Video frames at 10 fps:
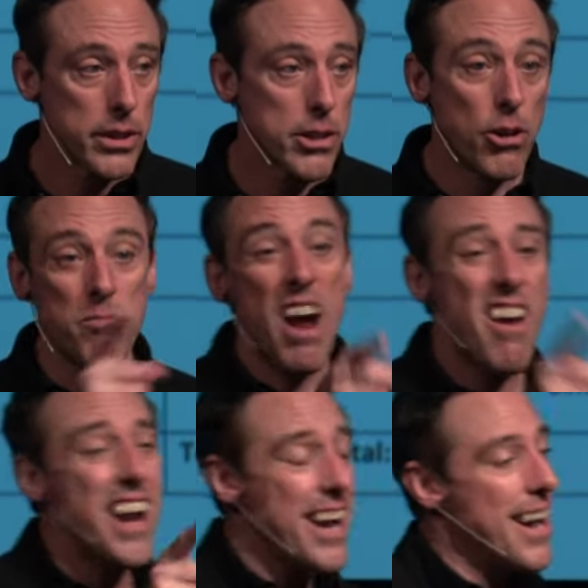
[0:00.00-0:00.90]
going
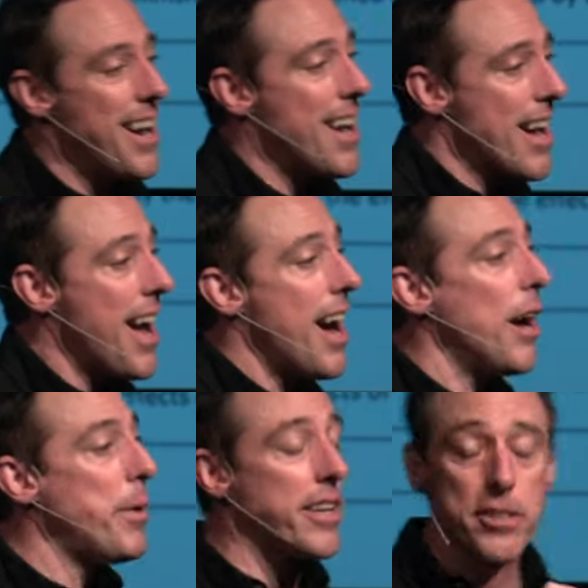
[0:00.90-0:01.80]
ah, la, la, la,
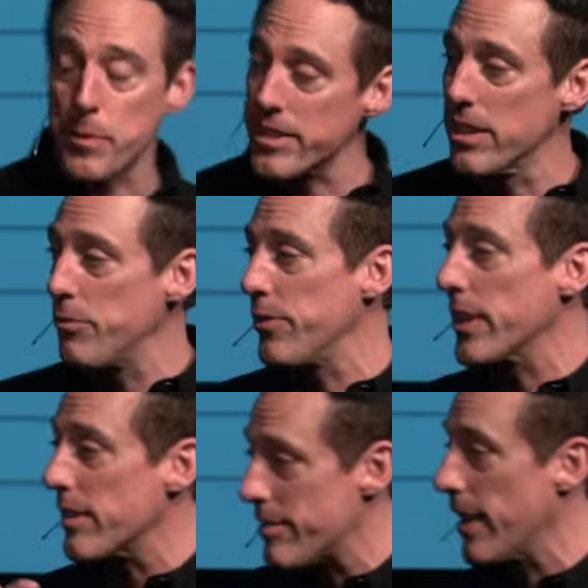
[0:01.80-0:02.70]
about a
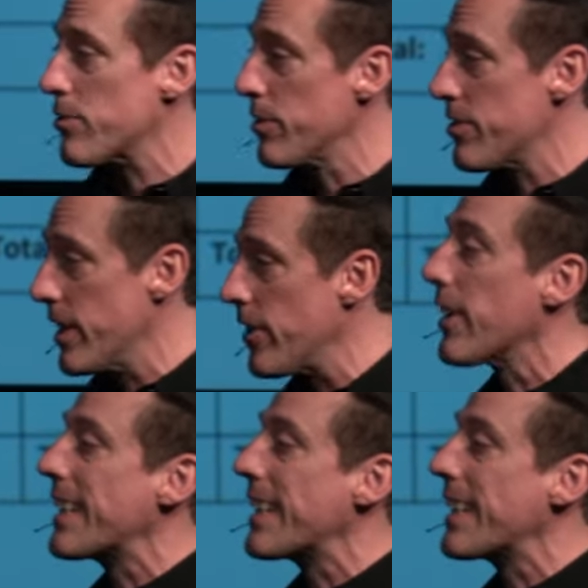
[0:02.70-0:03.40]
specific sexual sin are